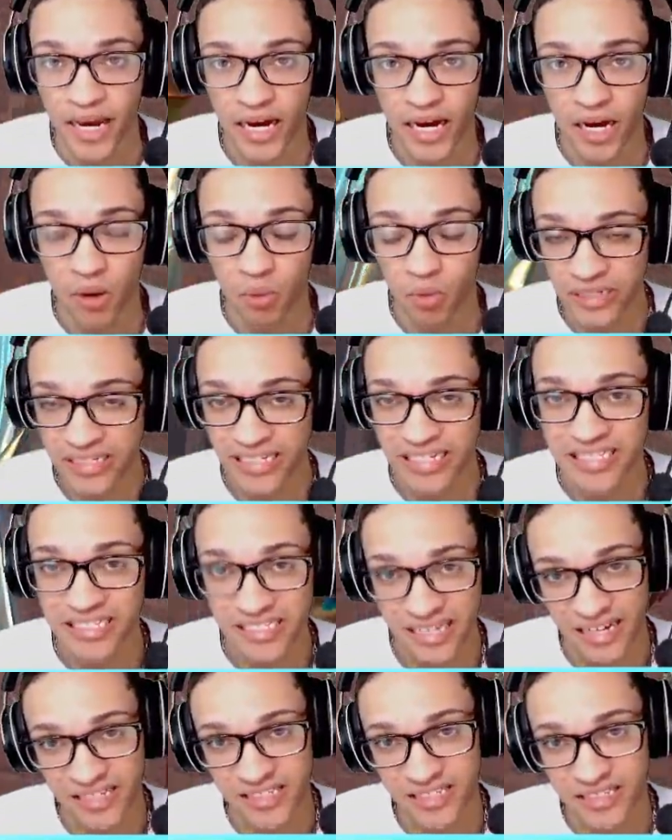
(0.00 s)
we did a
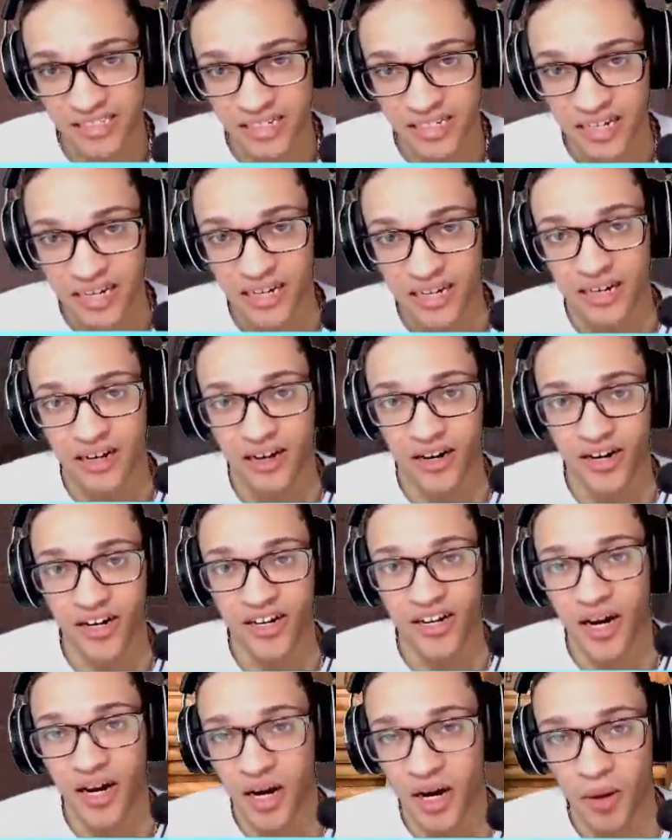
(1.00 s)
test. All right,
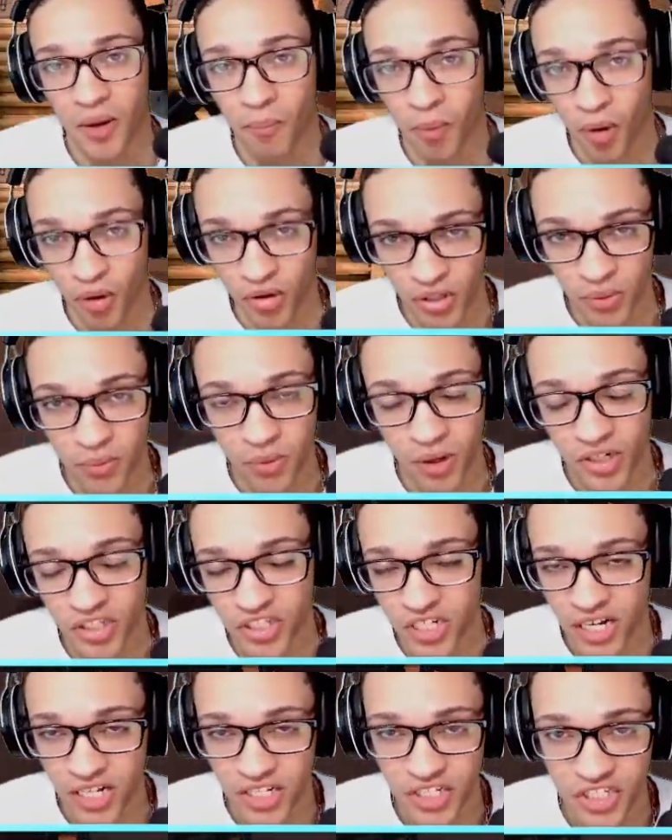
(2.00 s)
a bowling ball
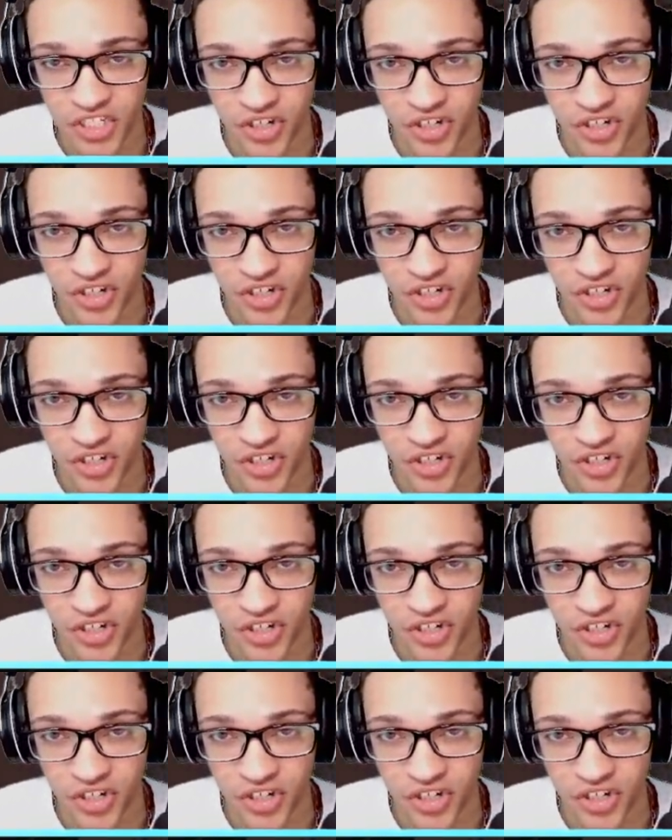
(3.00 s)
challenge.